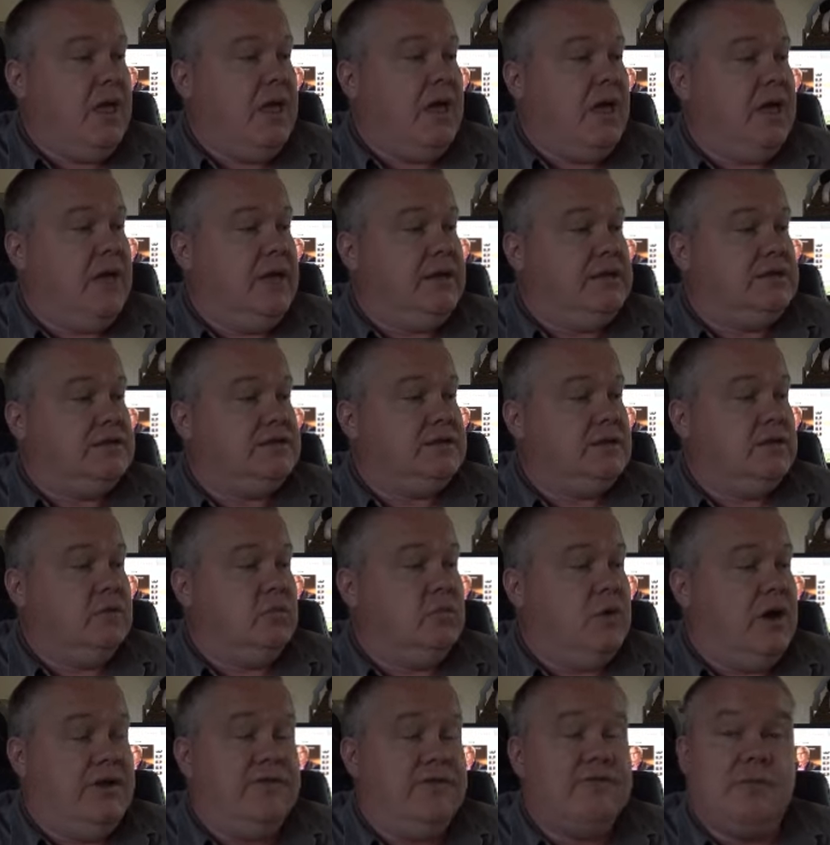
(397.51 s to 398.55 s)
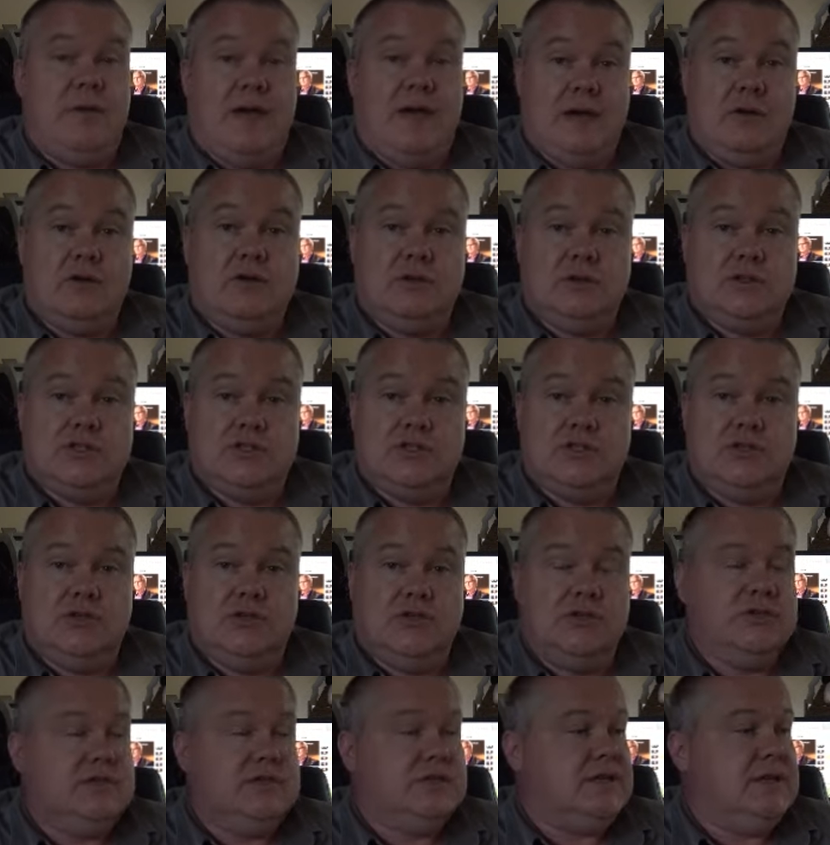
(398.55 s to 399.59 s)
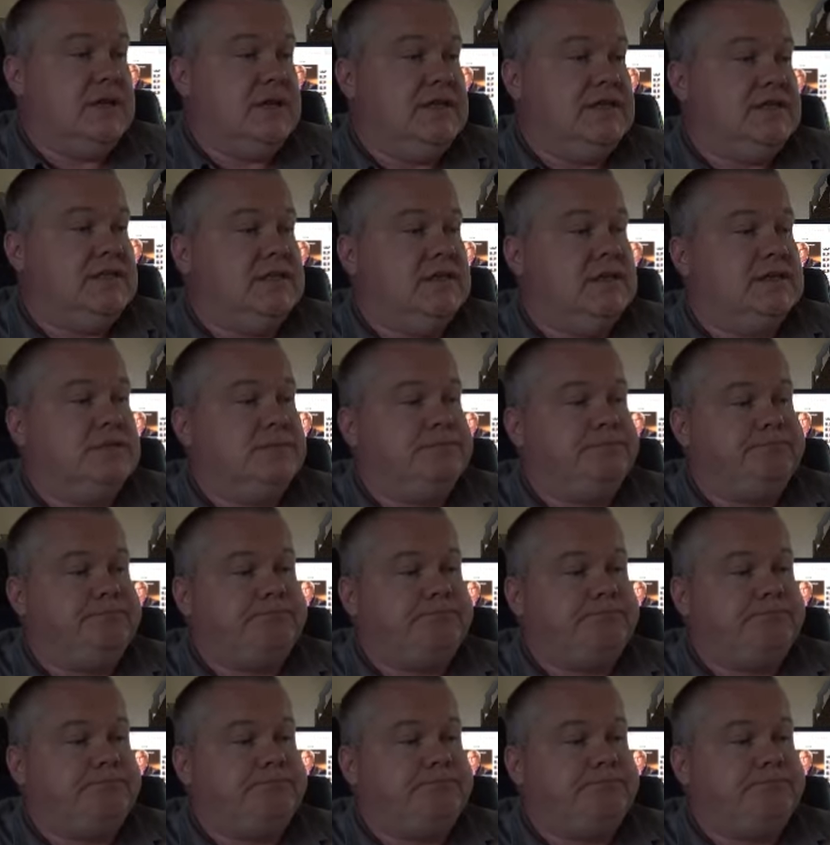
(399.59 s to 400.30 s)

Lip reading: And one of my concerns is that